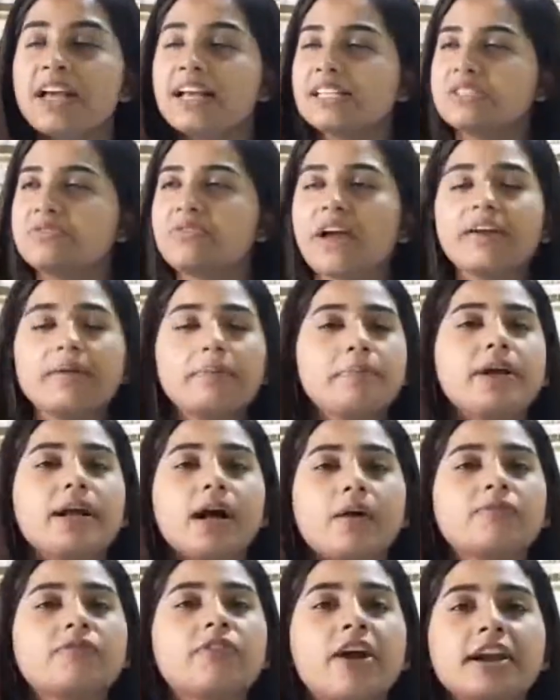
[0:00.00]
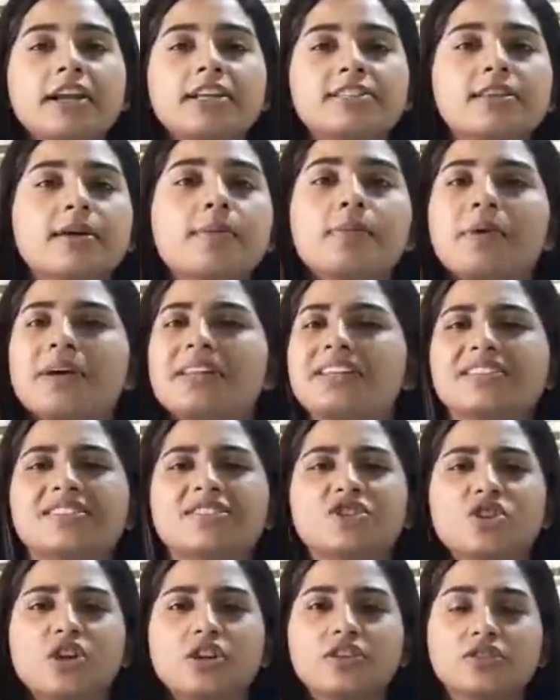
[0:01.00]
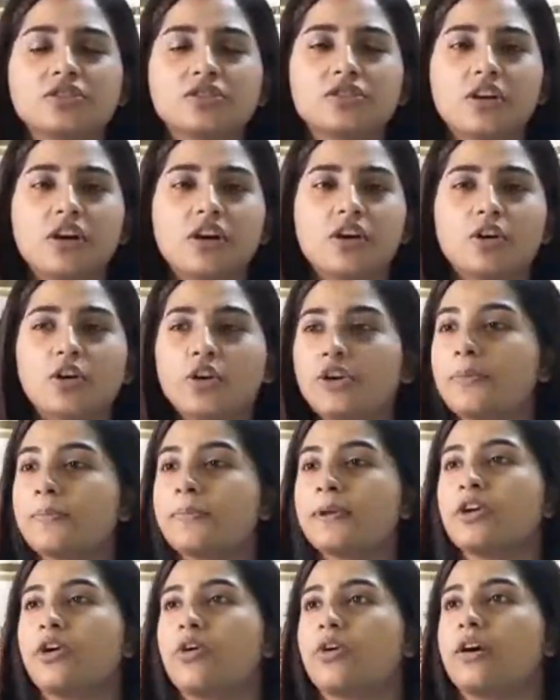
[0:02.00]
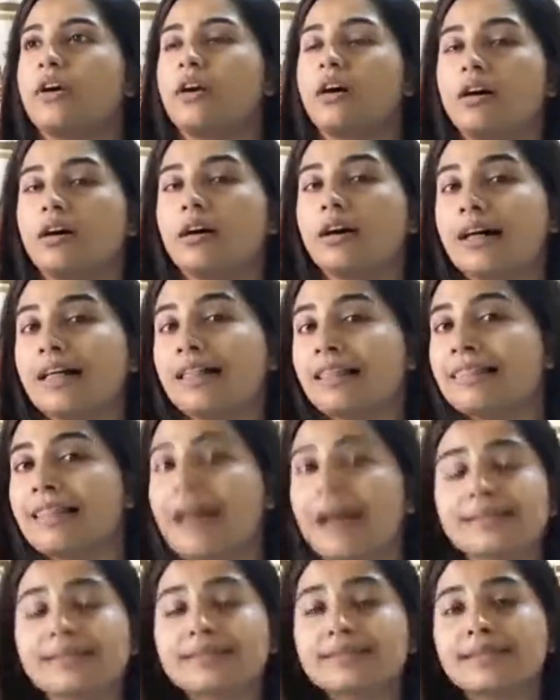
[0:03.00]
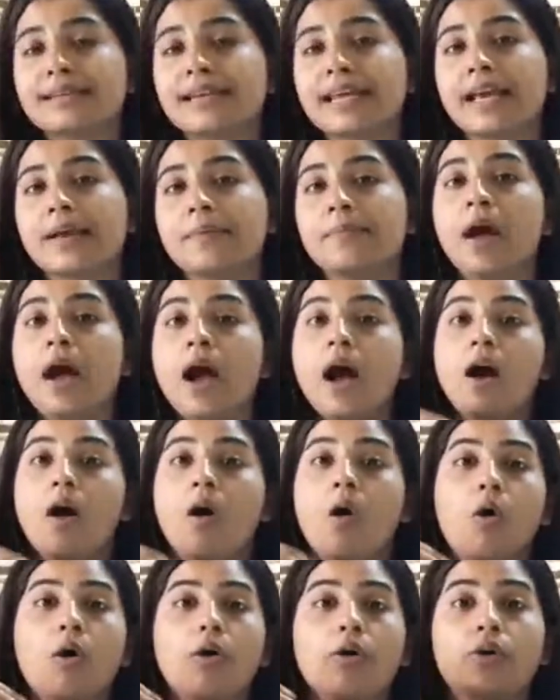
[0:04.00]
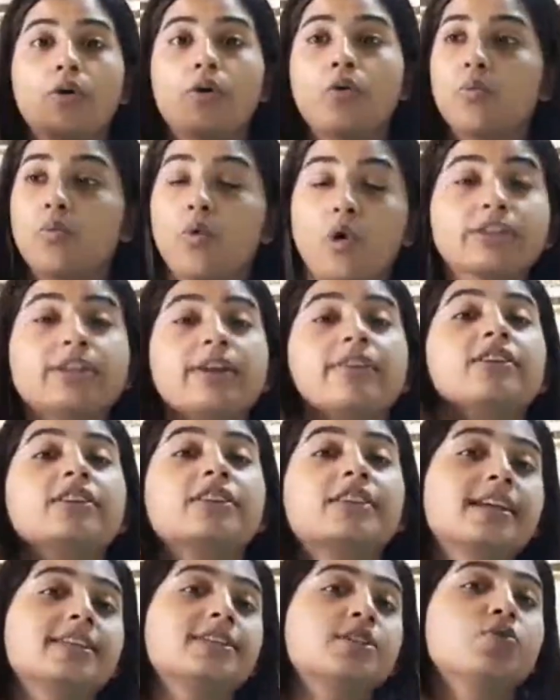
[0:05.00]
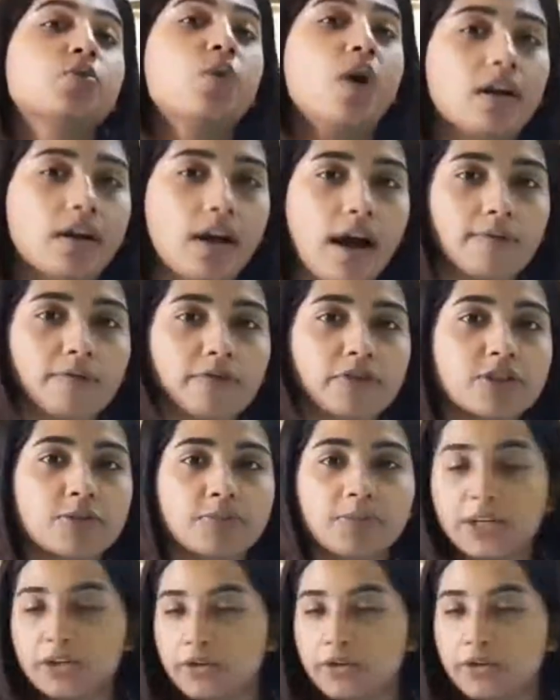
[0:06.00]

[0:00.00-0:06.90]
It's become very simple. It's just gonna be your last name or whatever that you are comfortable.